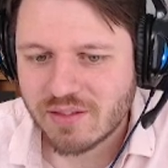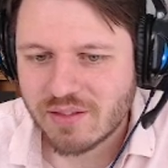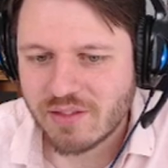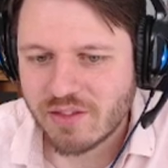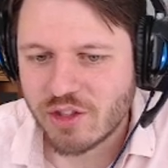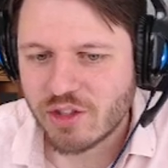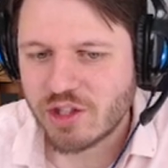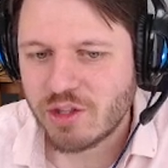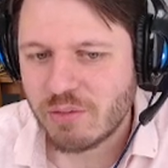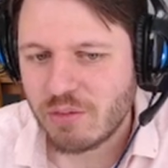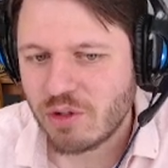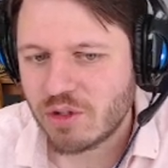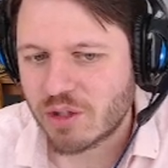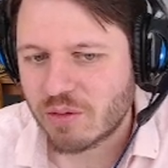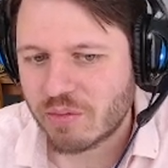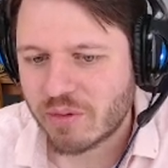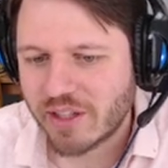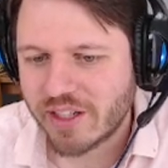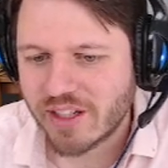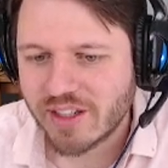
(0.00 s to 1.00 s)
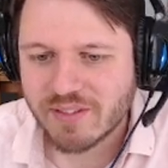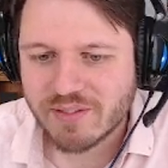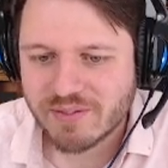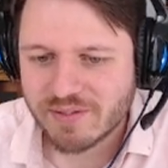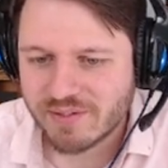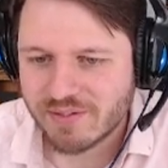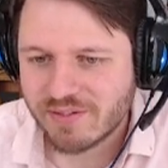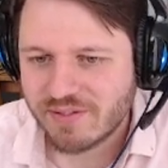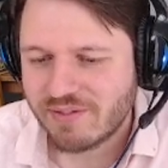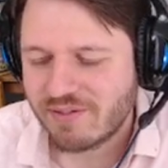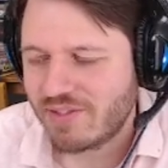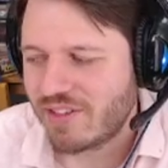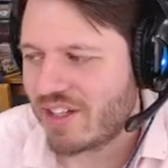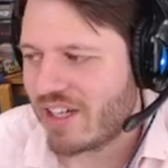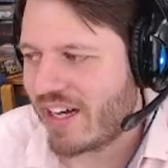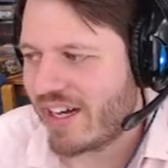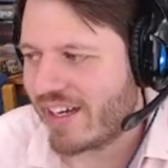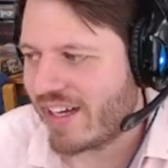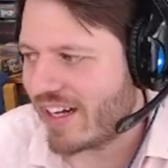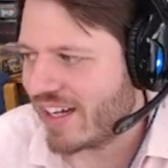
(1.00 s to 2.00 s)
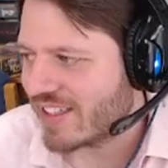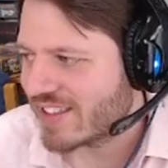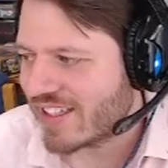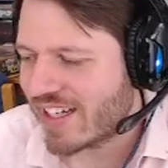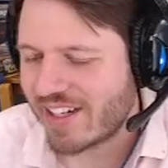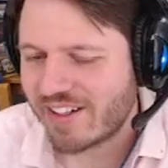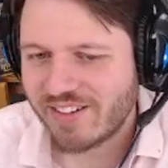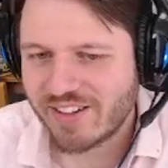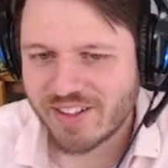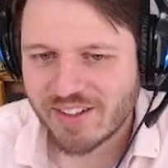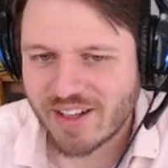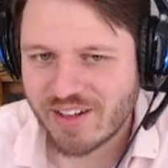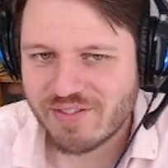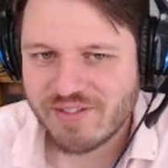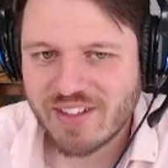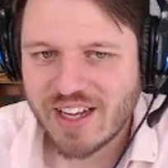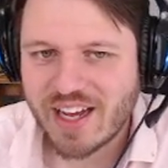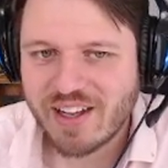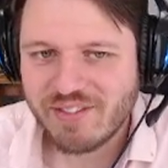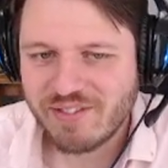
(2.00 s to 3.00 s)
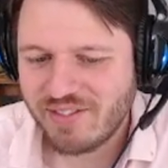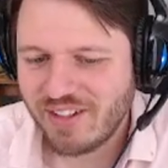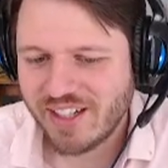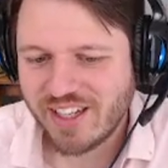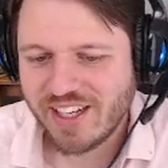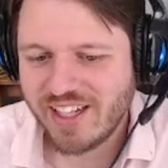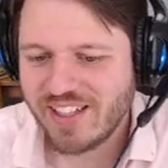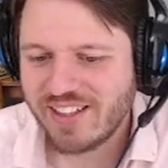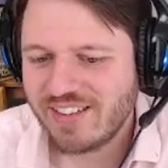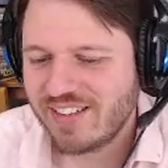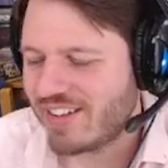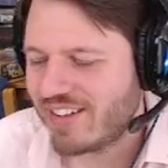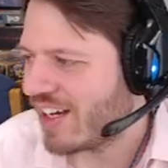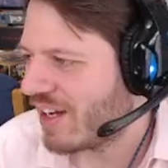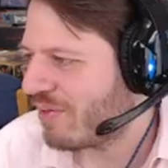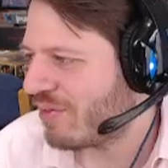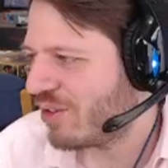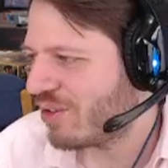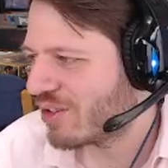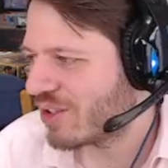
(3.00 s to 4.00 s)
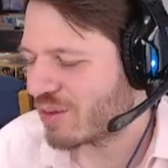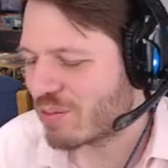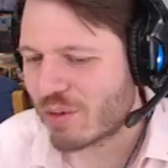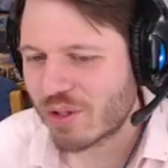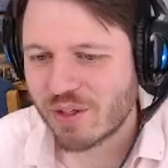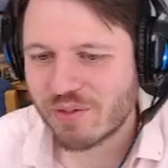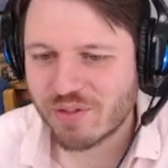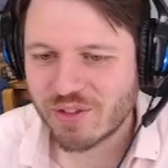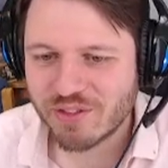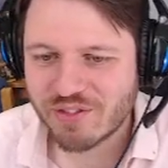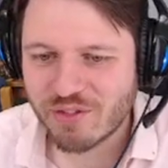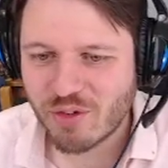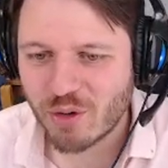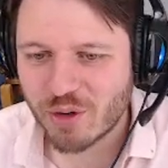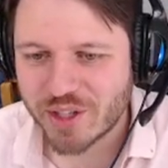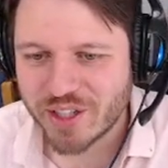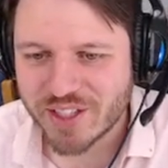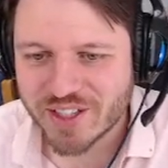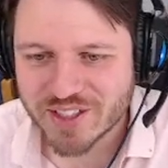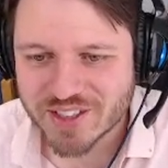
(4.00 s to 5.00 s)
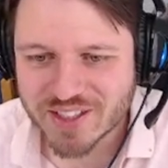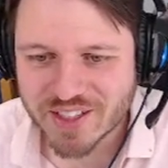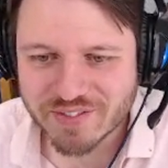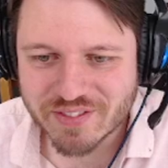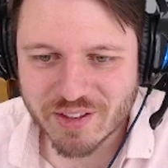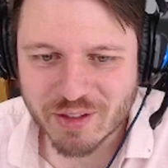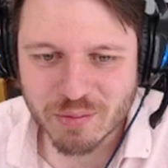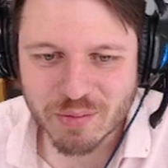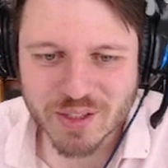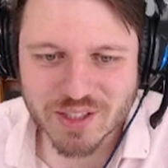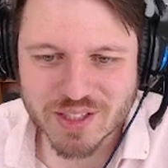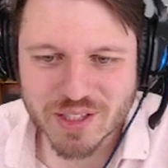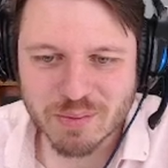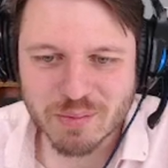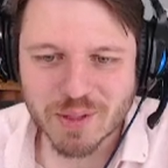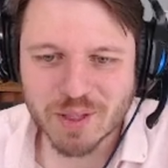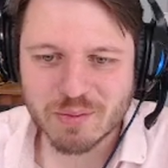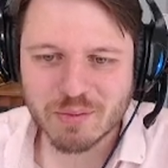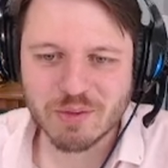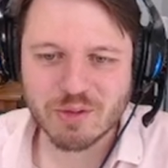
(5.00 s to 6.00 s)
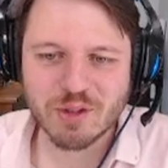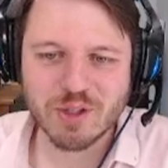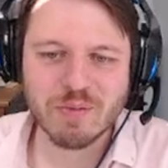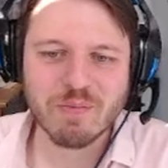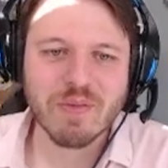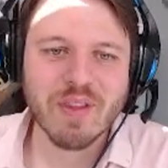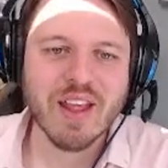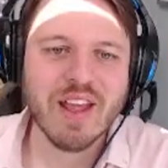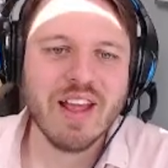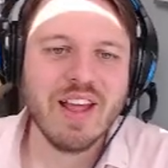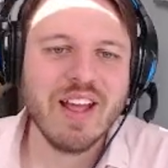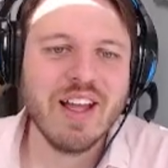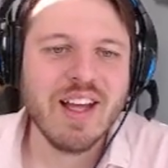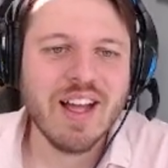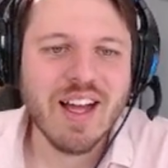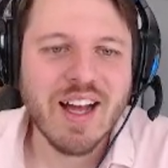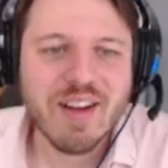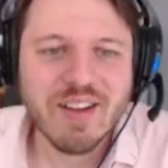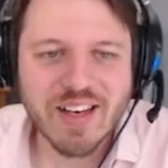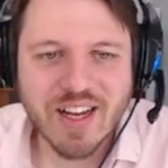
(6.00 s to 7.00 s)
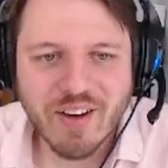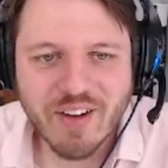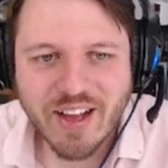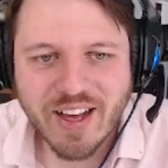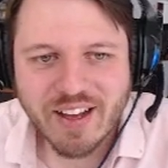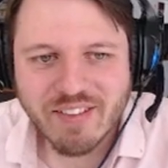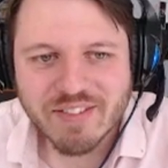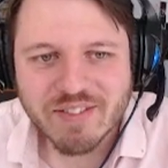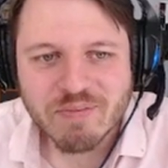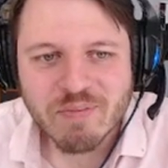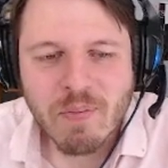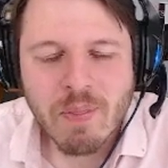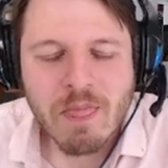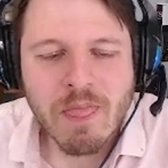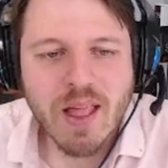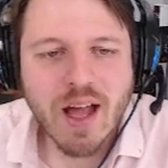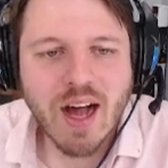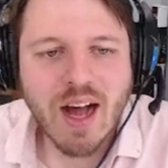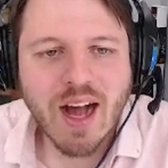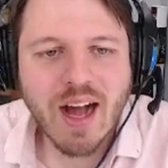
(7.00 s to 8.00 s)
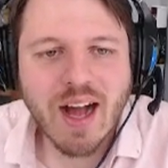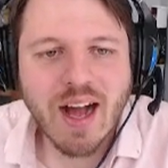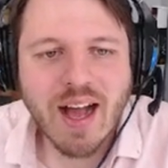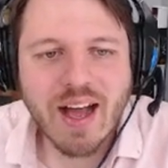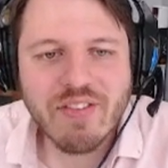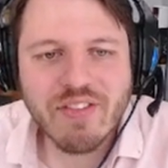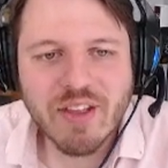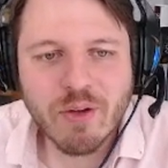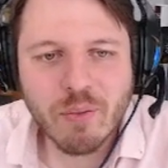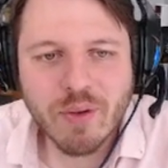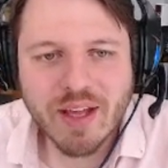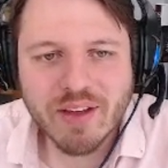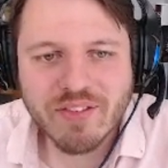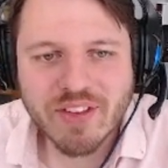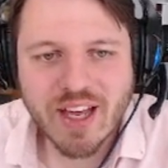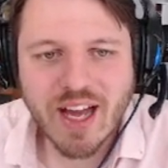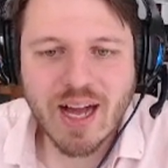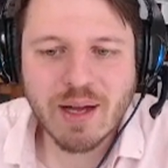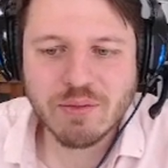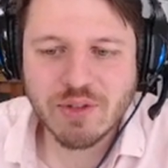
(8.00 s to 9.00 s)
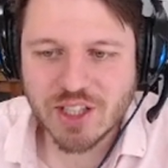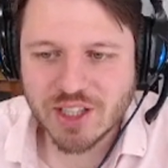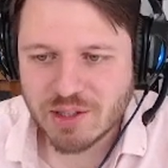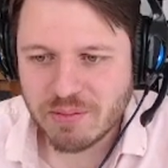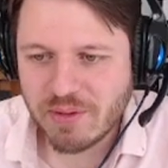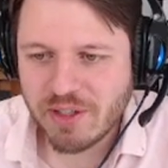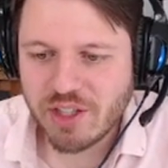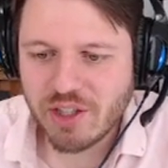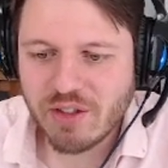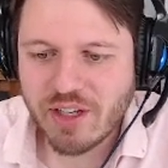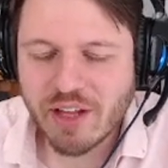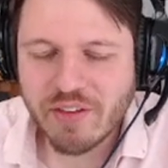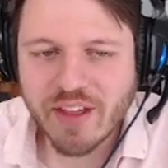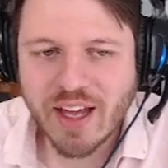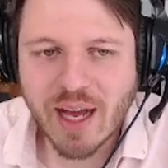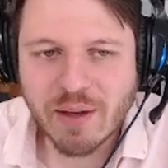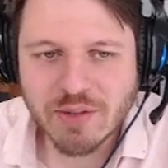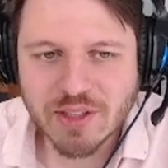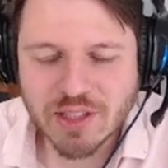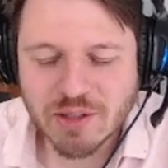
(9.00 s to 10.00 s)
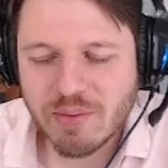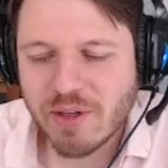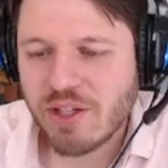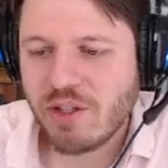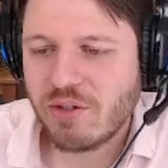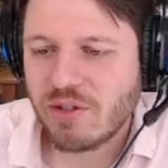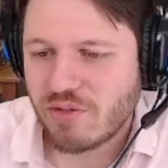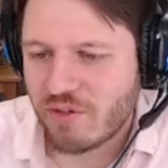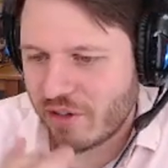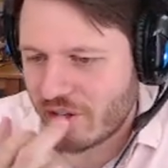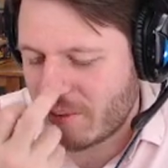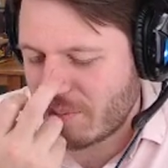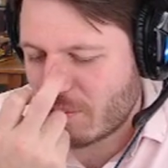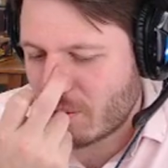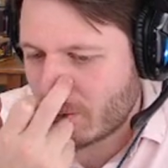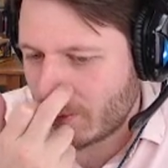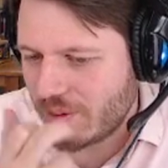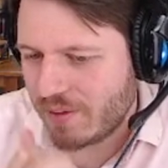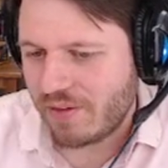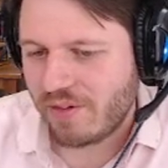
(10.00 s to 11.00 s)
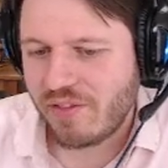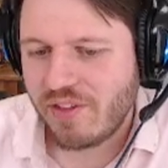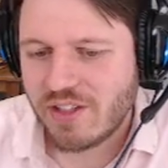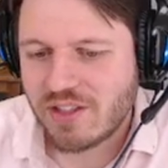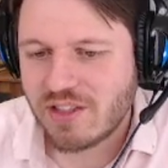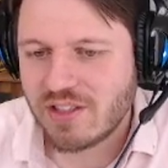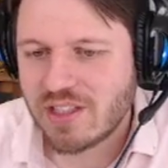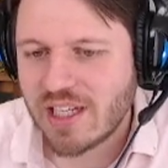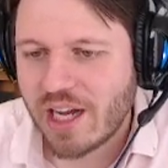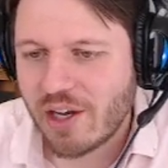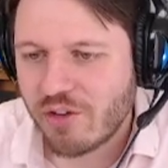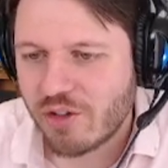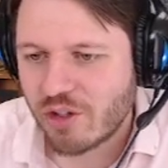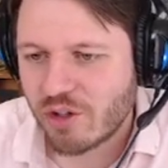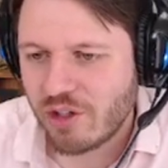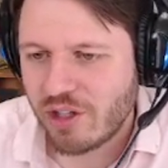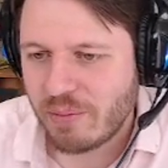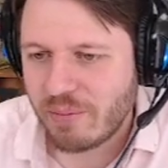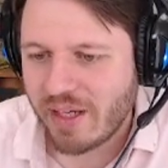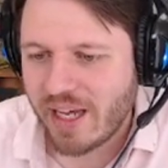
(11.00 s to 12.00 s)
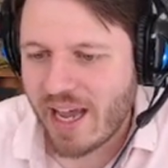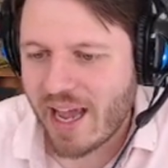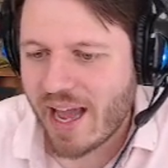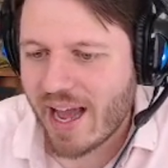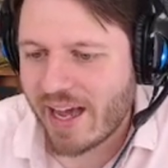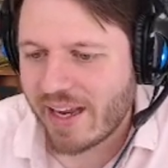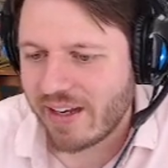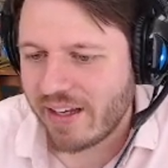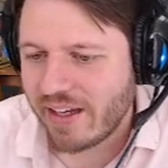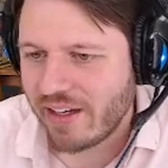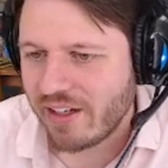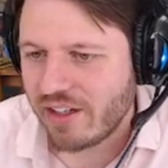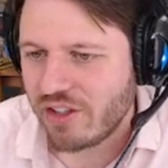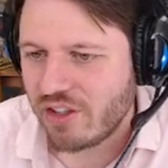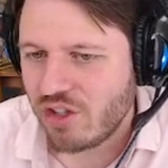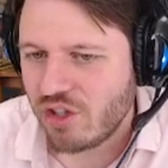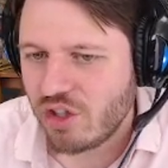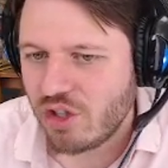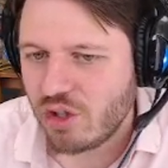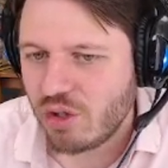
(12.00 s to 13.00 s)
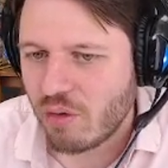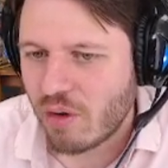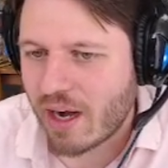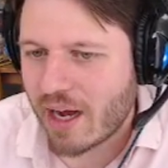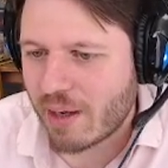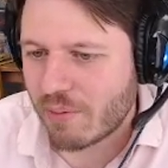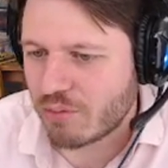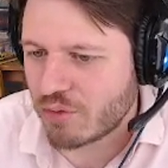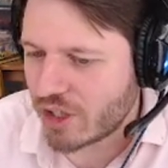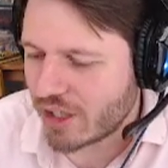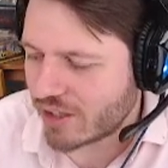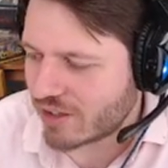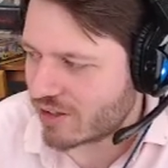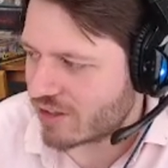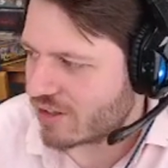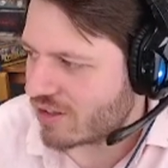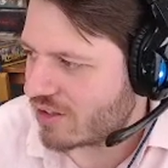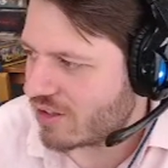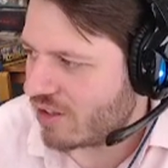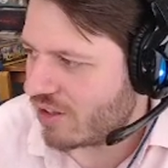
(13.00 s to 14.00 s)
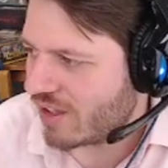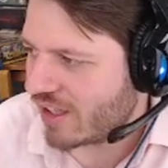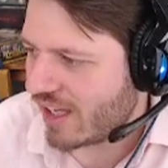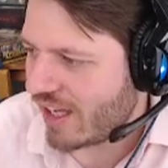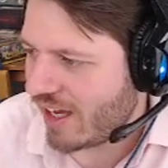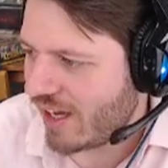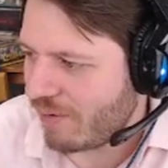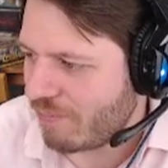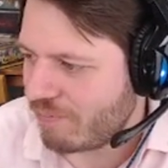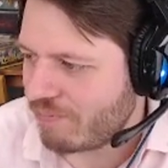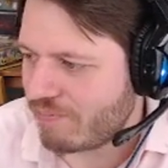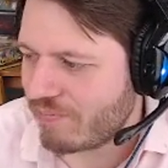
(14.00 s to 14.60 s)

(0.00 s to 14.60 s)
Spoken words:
There's a music player, I guess. I don't know. I've used this program for 4 years. So I've never pressed that button before. Now I have. And then we have the objects menu. Now the objects menu is very important. This is how you're going to be adding new objects to the game.